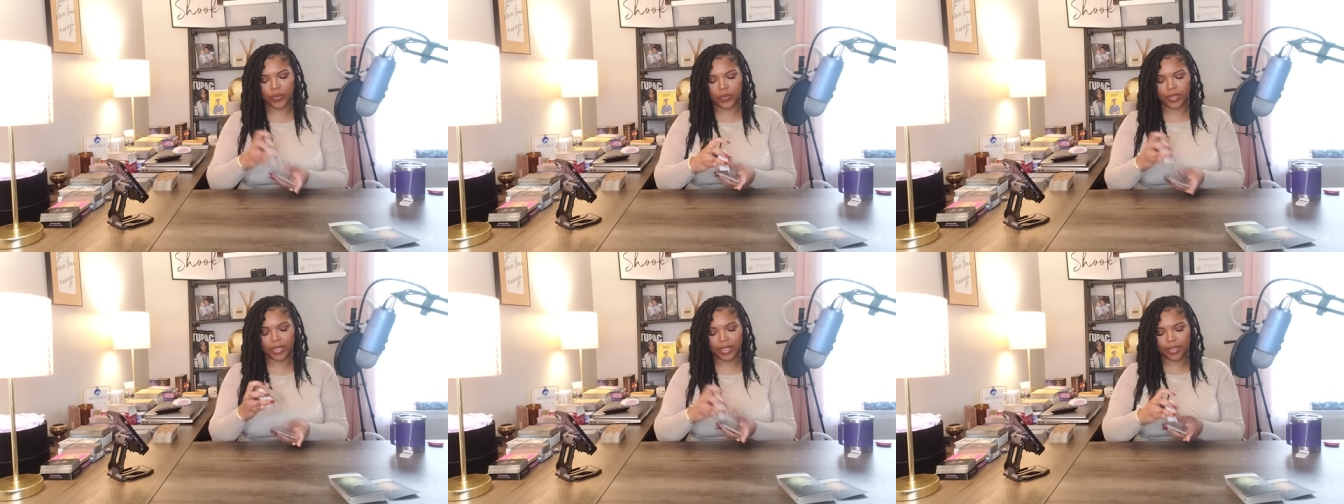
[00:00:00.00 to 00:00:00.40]

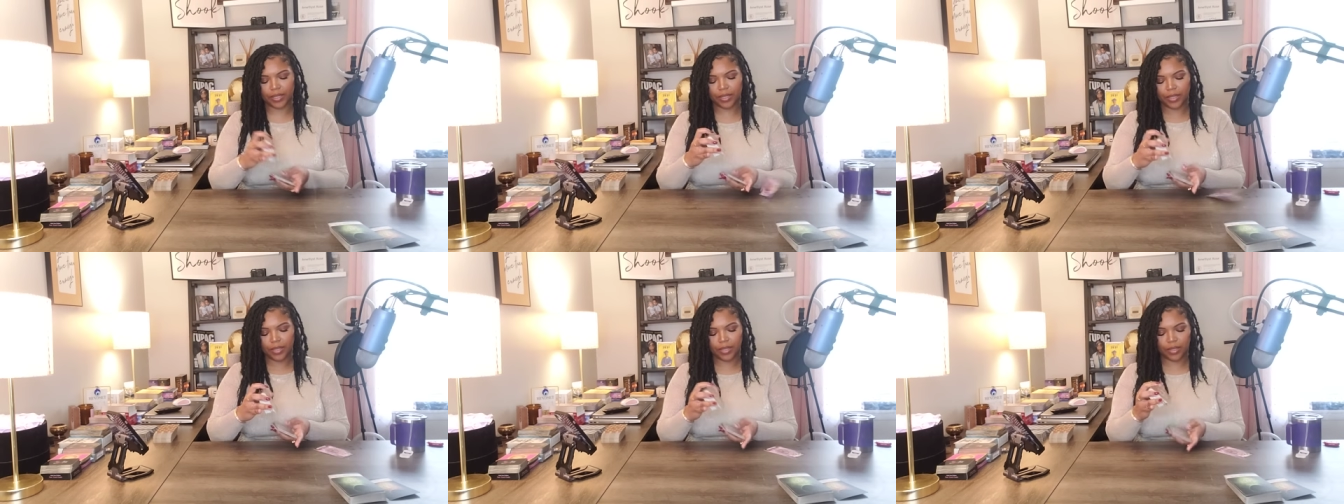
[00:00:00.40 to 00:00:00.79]

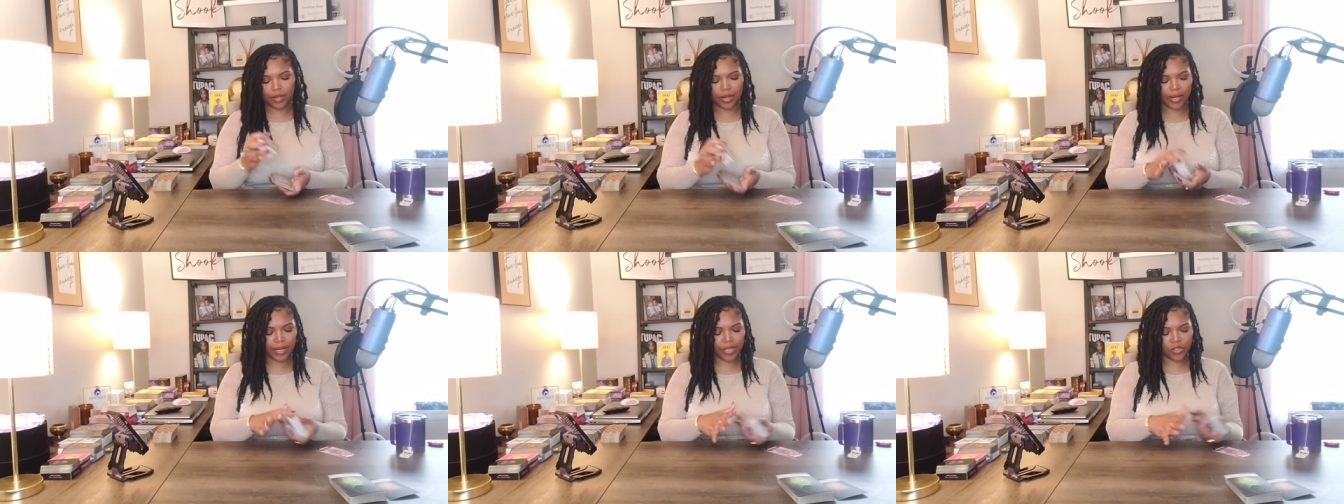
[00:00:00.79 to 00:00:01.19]
on?
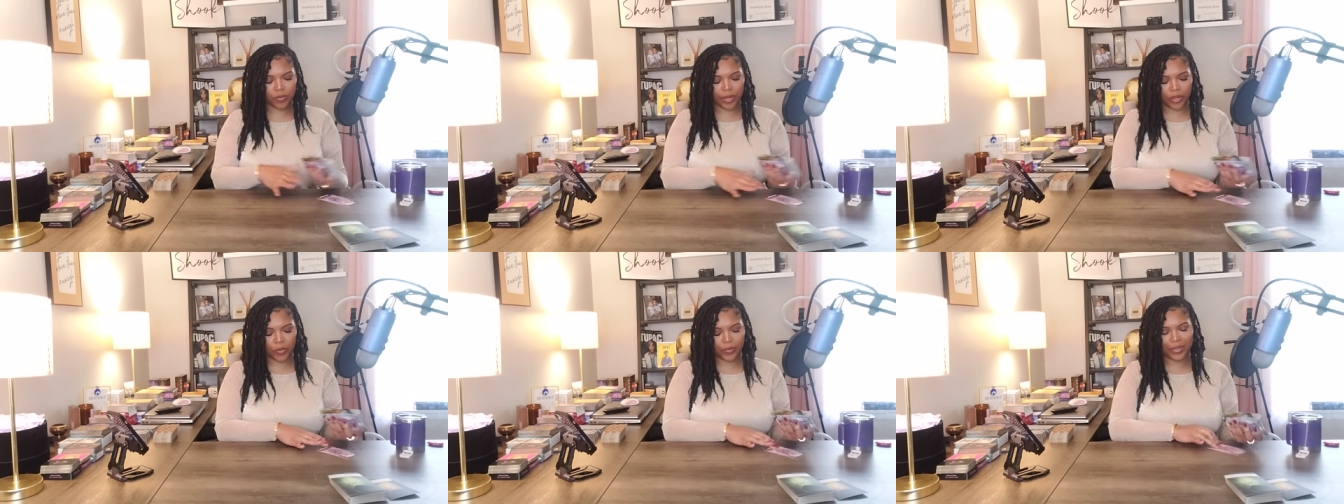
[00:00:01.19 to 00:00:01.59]
Archangel
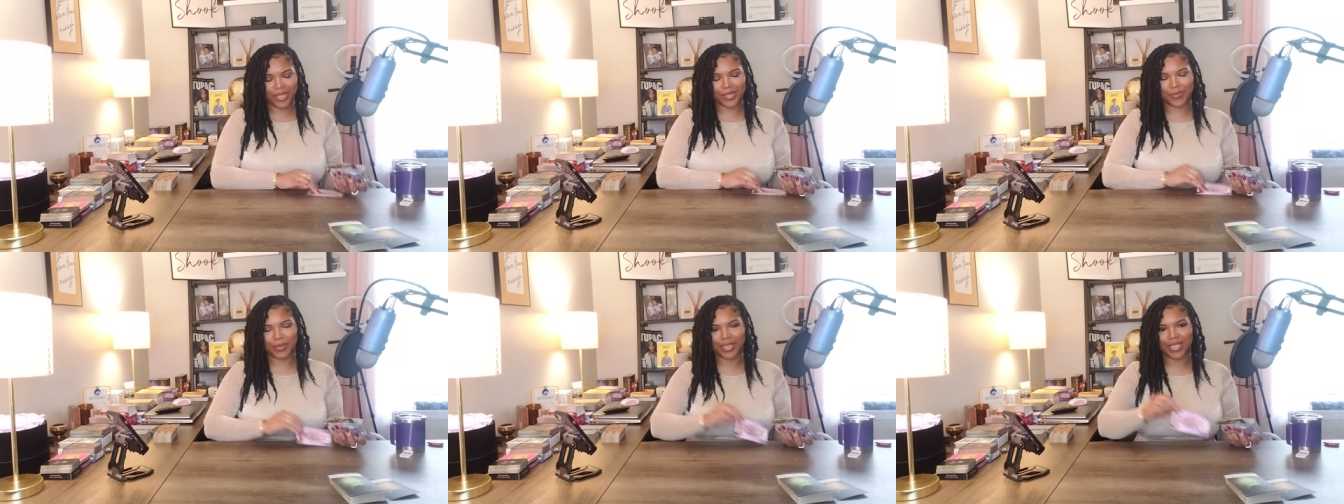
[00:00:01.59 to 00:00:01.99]
Michael,
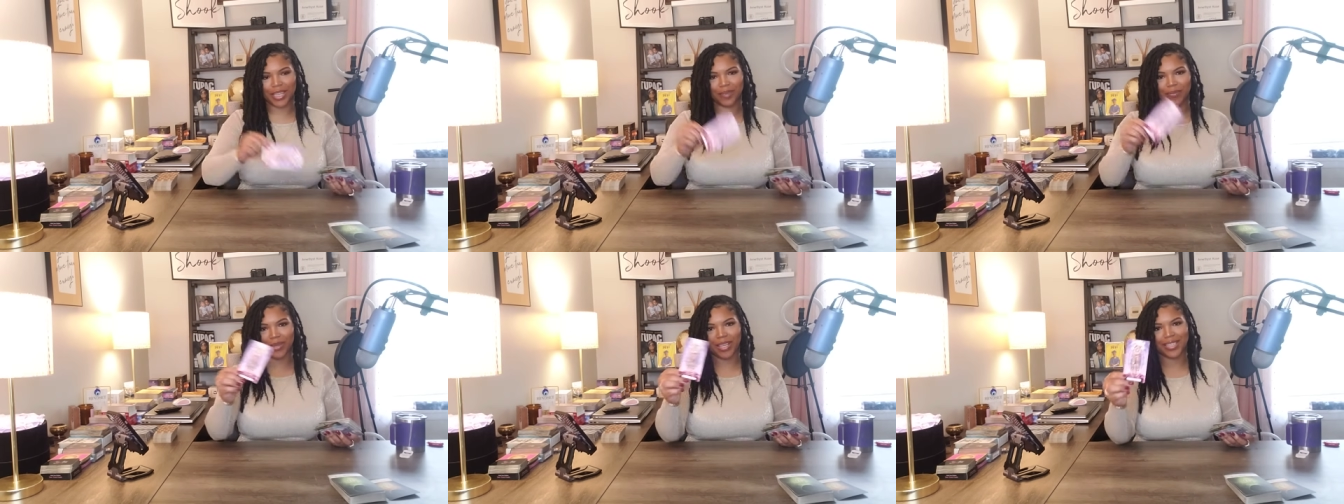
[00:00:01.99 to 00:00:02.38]
please
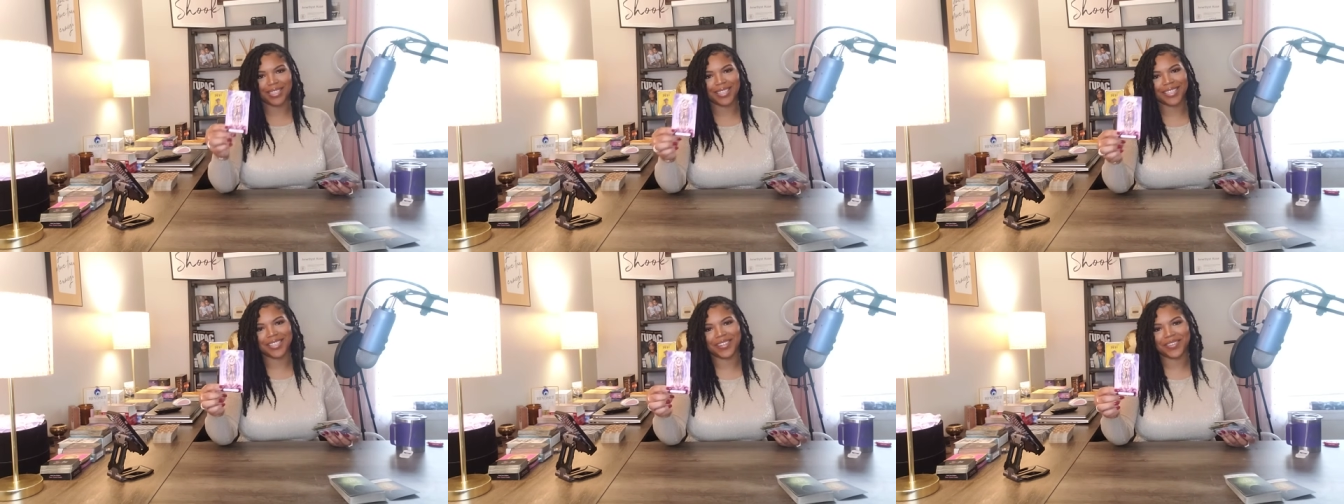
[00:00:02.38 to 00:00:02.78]
protect me as
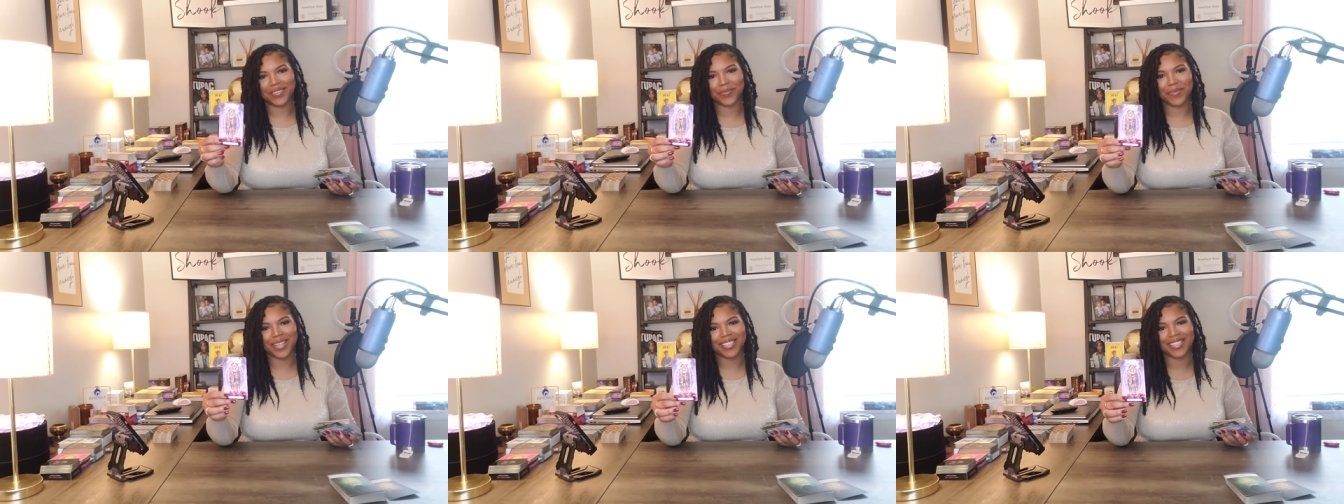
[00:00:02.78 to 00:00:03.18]
I channel
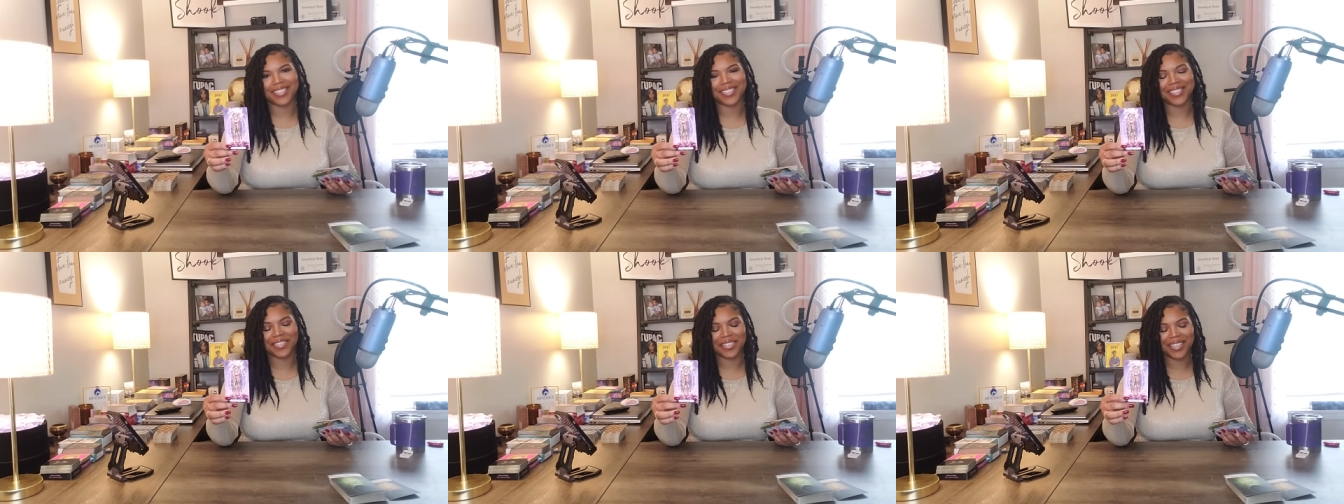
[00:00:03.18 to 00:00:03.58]
the
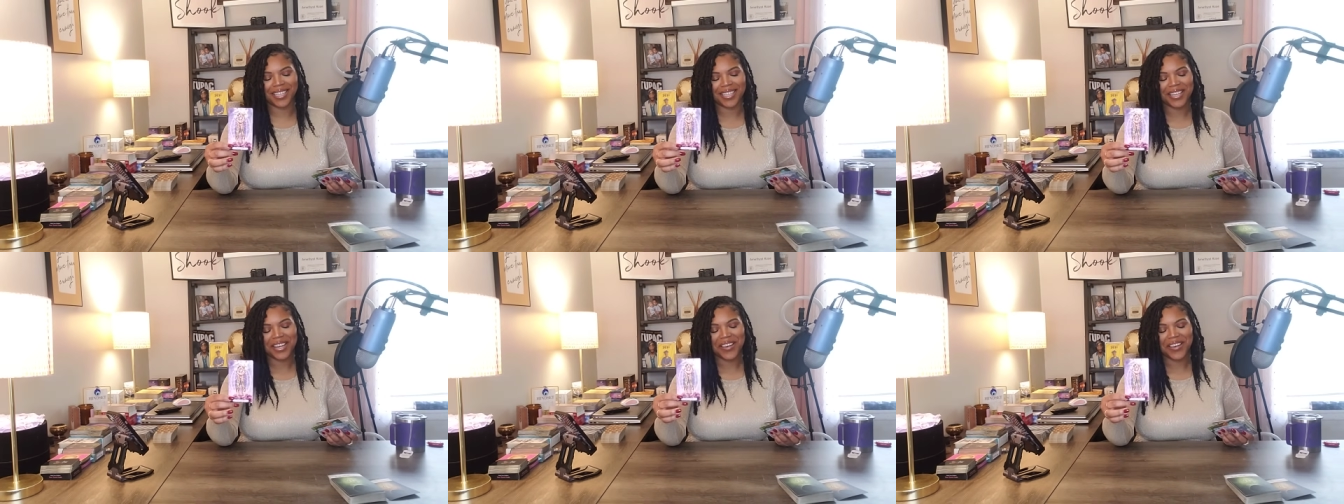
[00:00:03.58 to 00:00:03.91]
messages